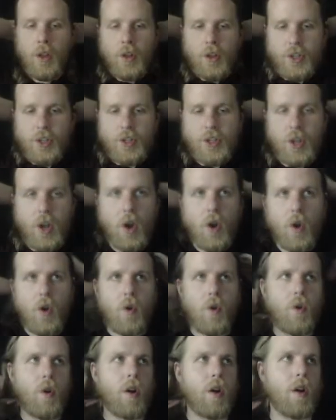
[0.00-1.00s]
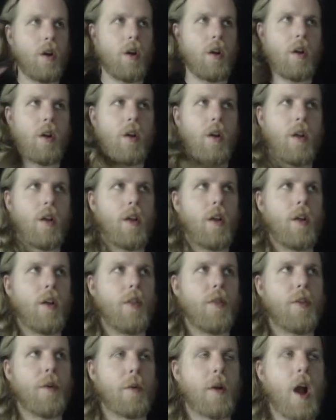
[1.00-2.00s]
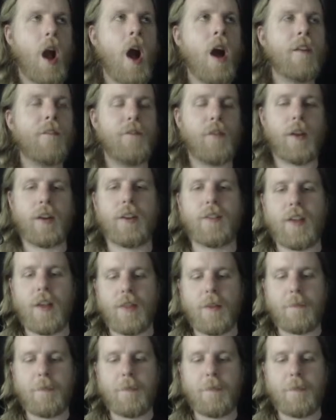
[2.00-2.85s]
So the conflict then,